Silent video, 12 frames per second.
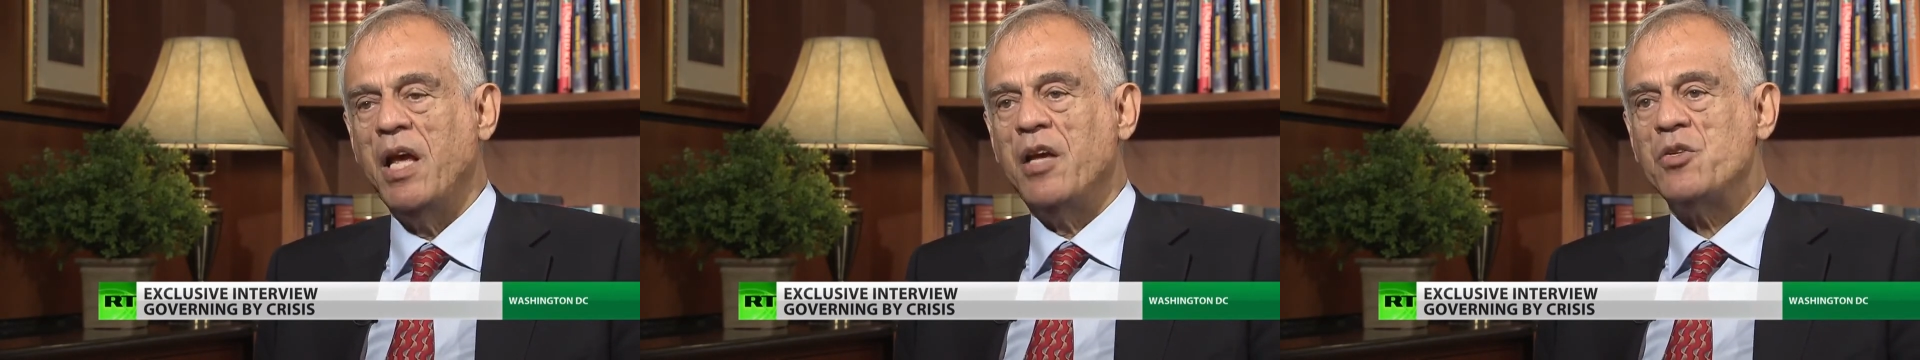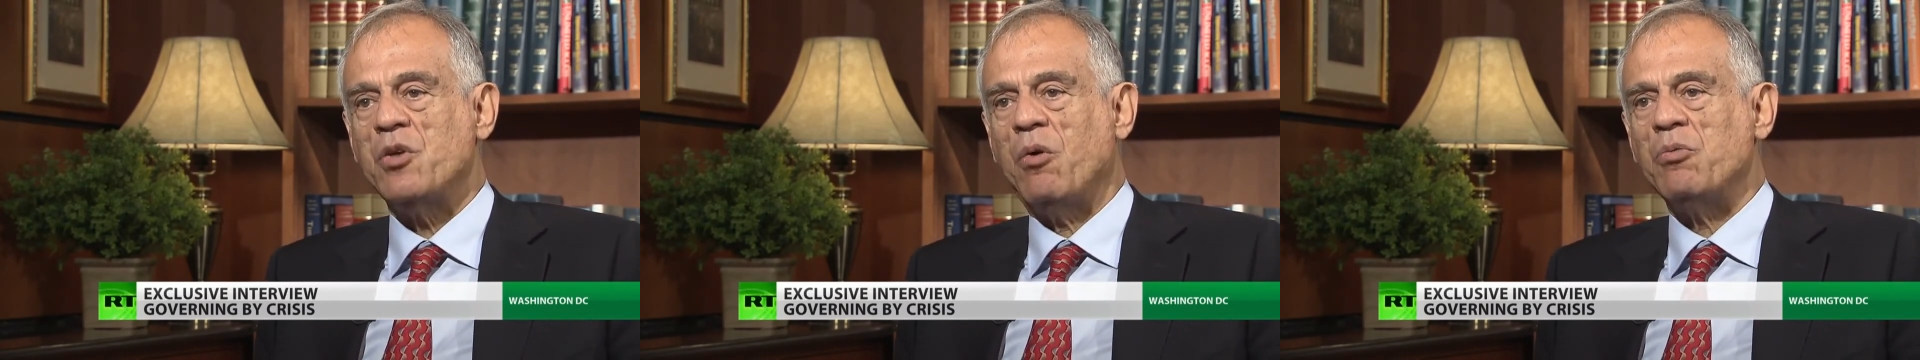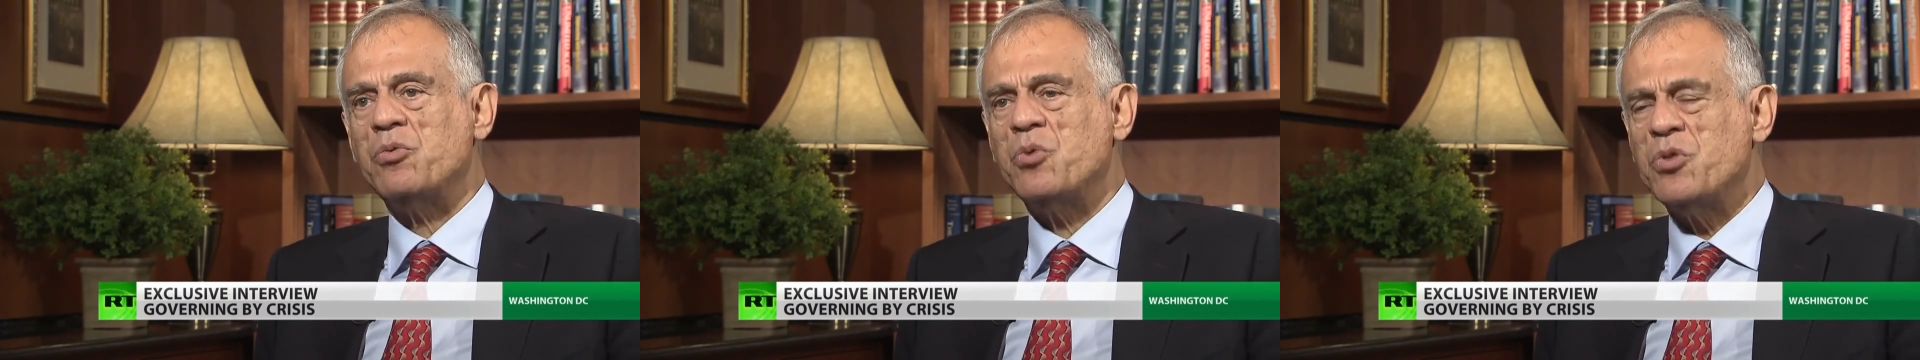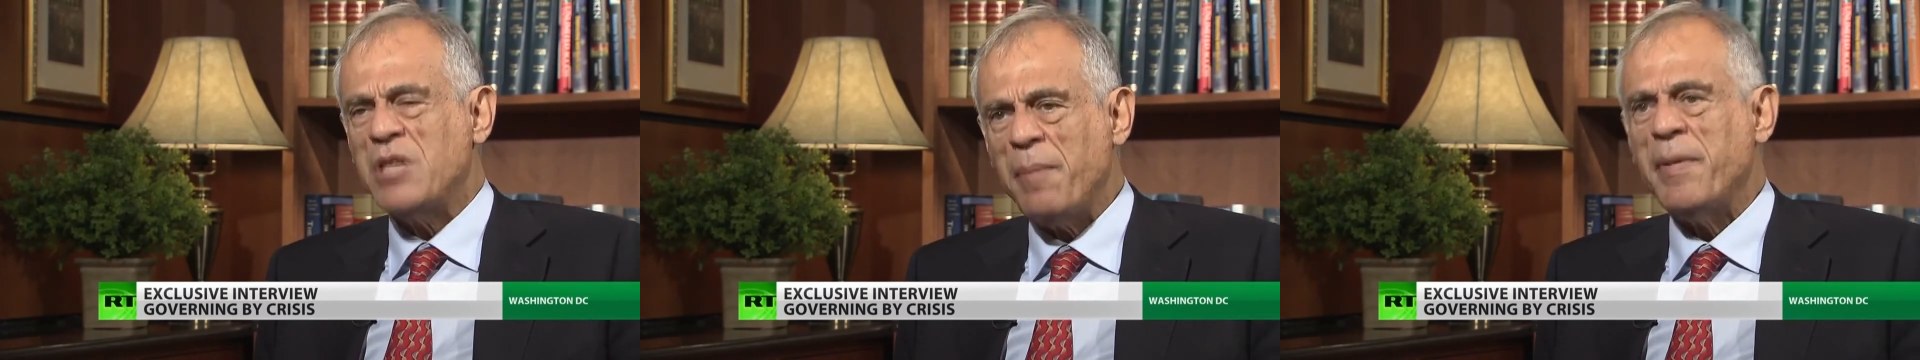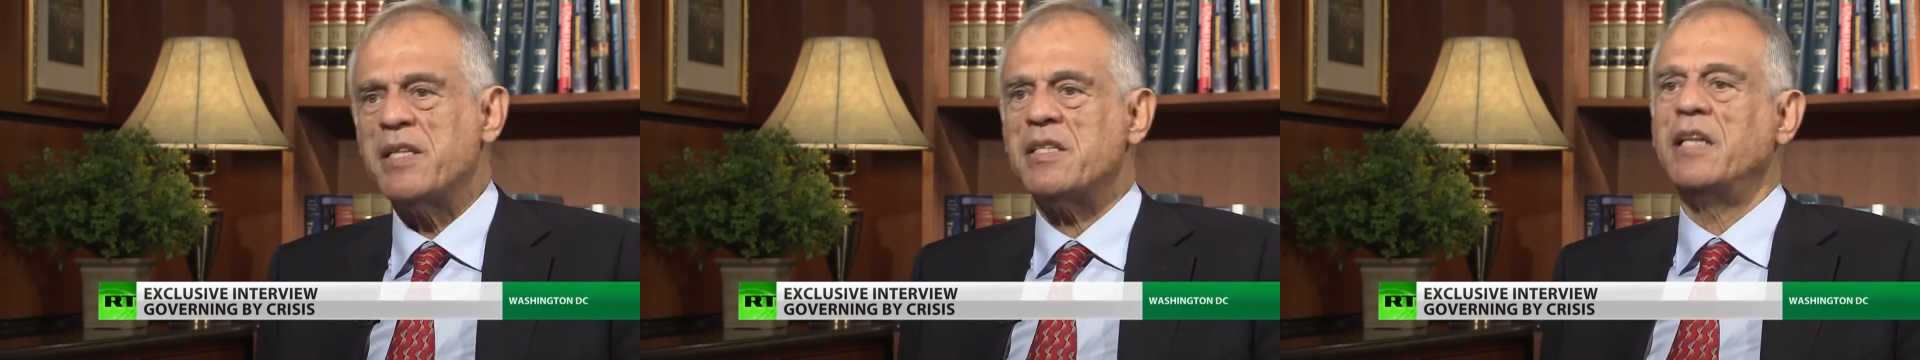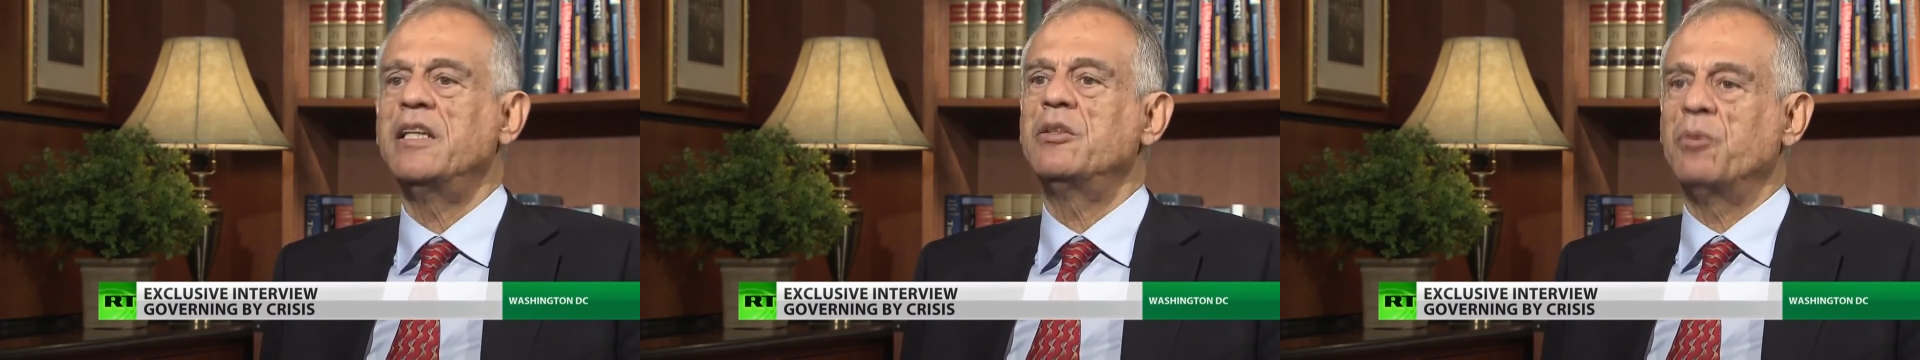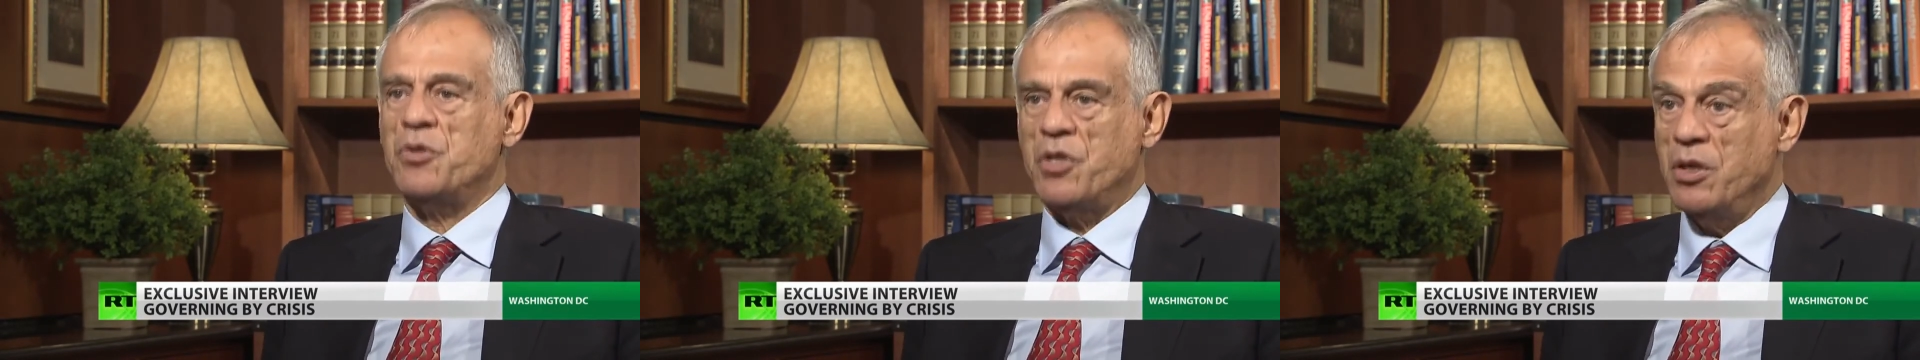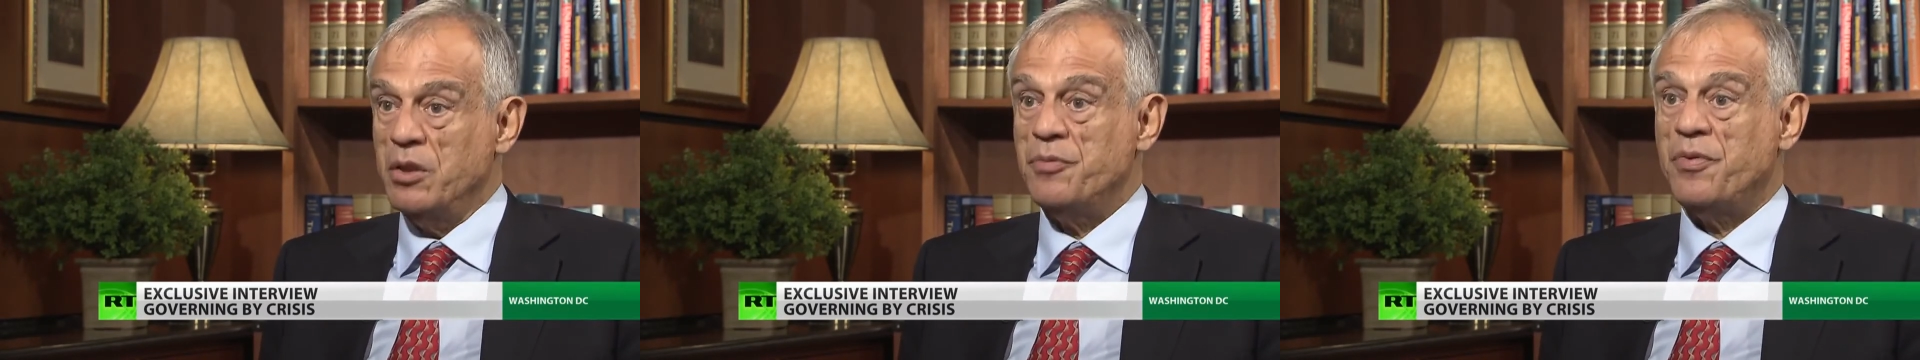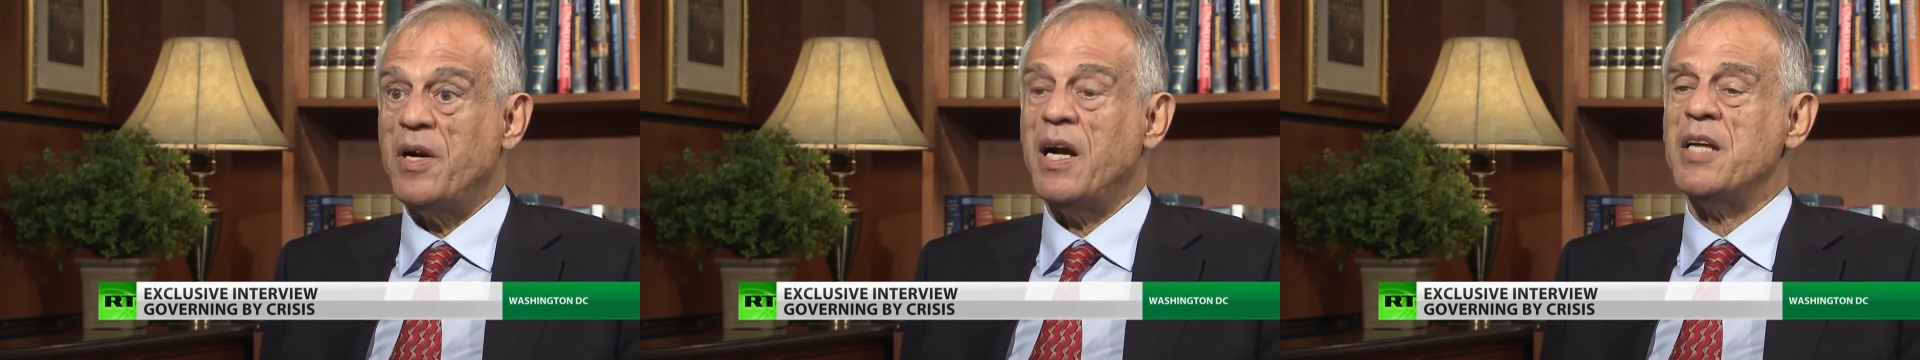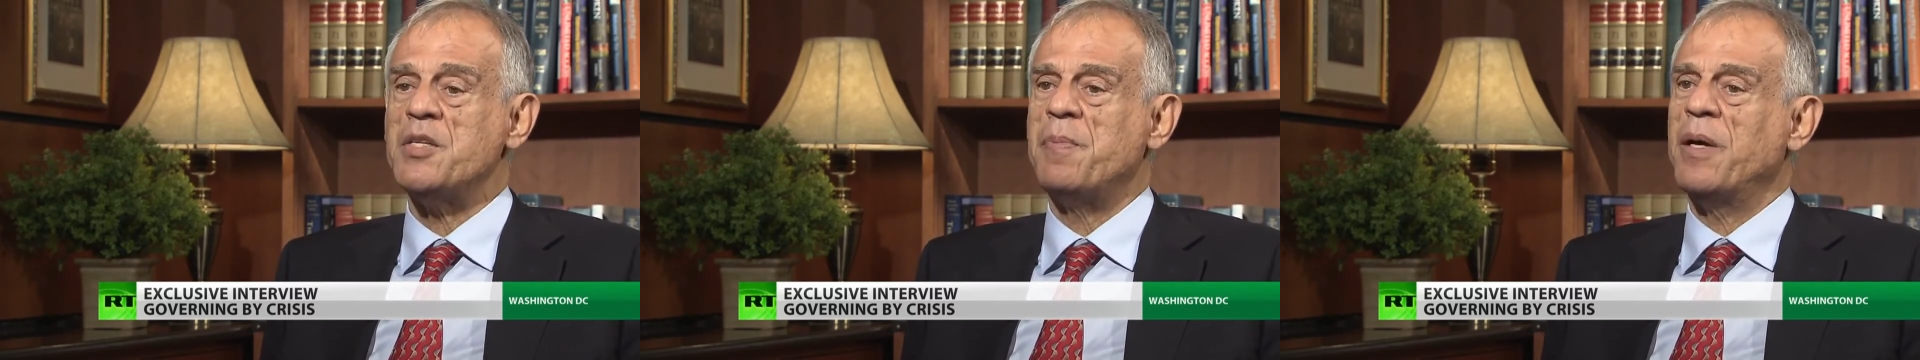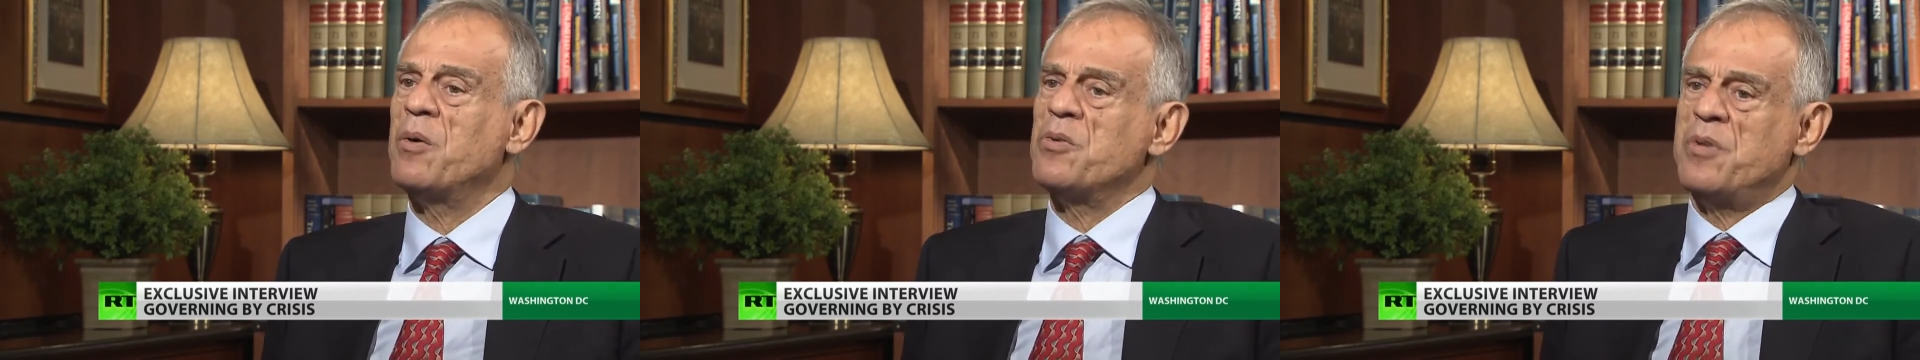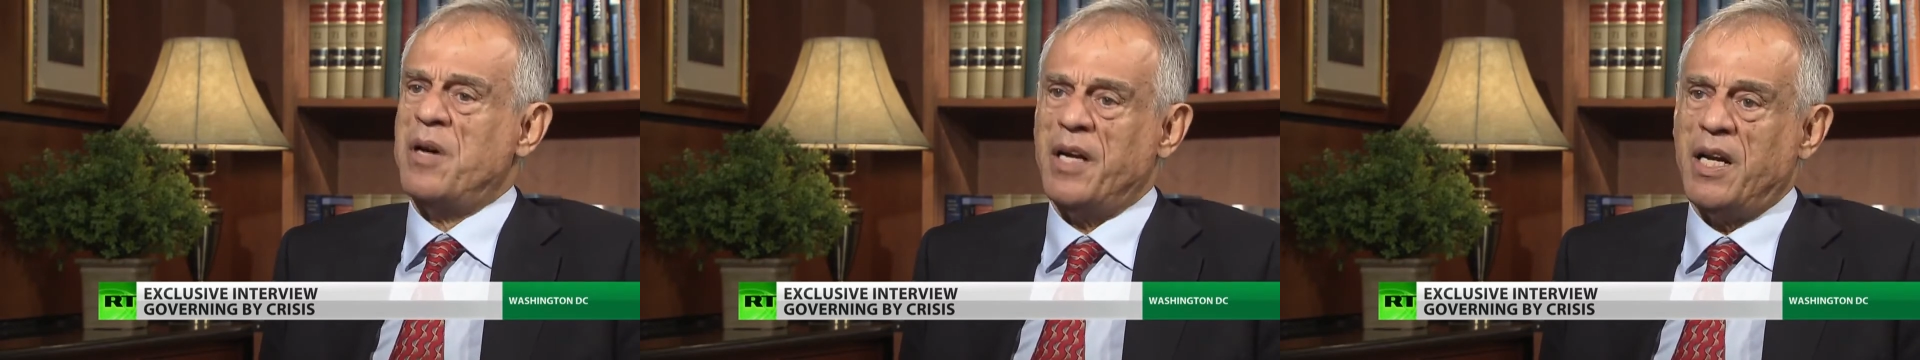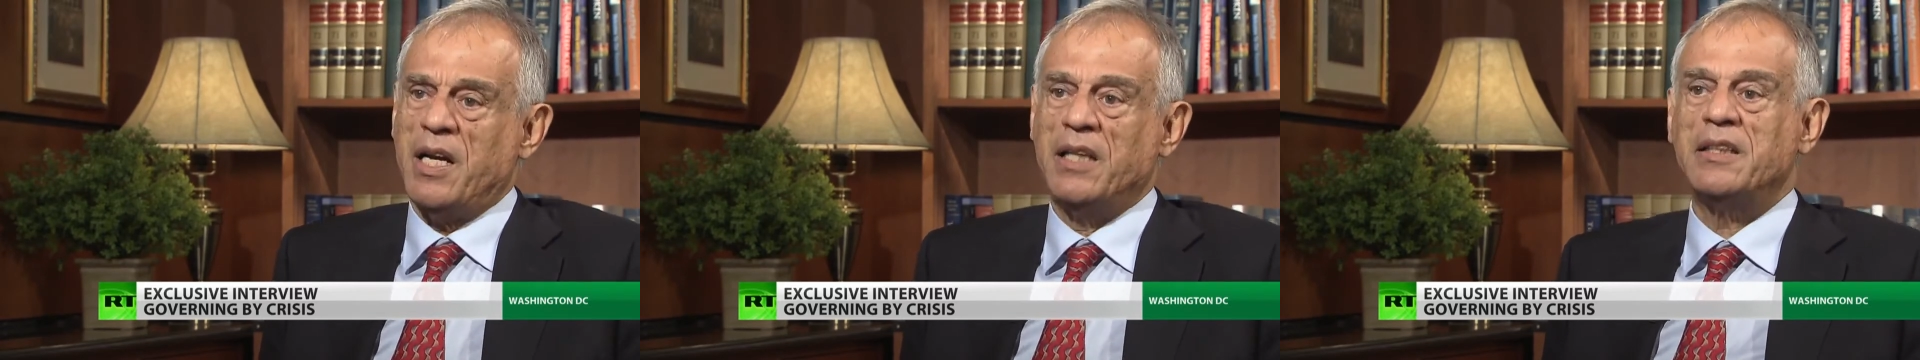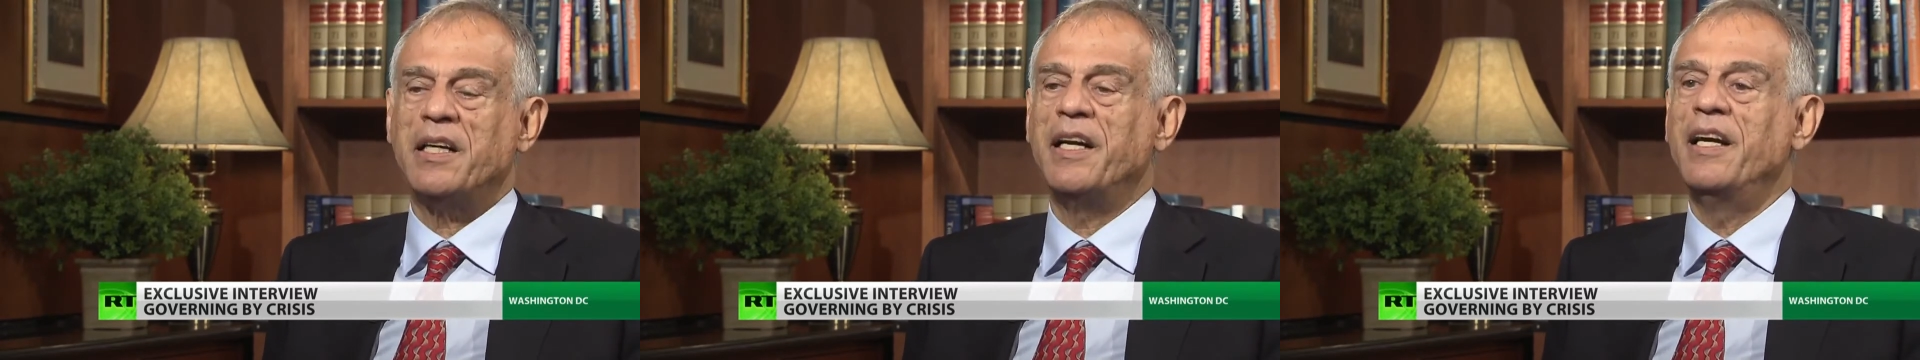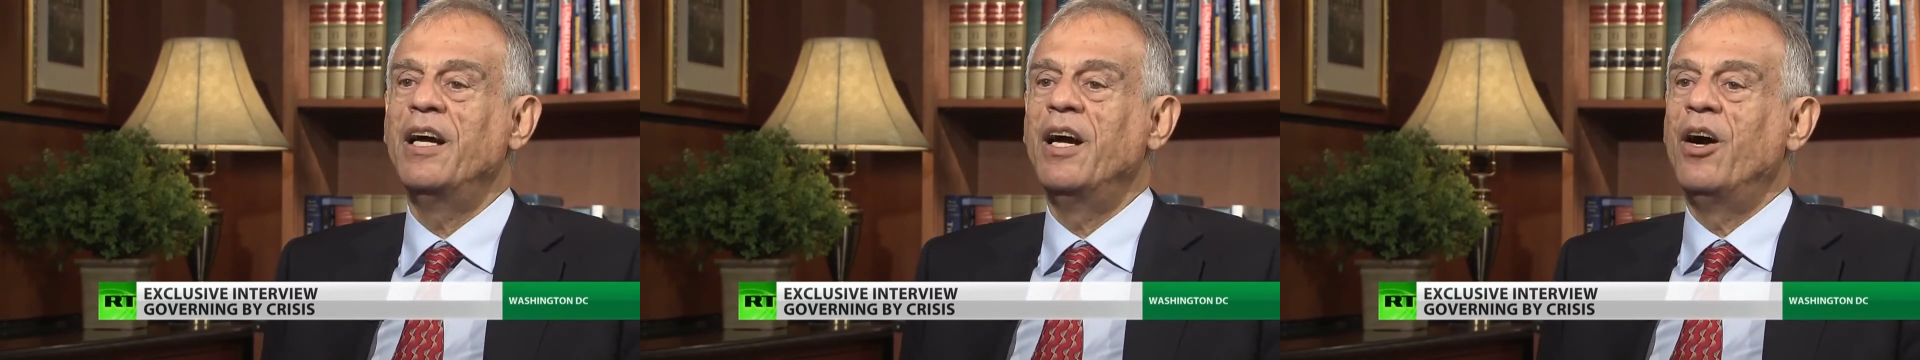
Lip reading: So to some extent it was good for us because we are a country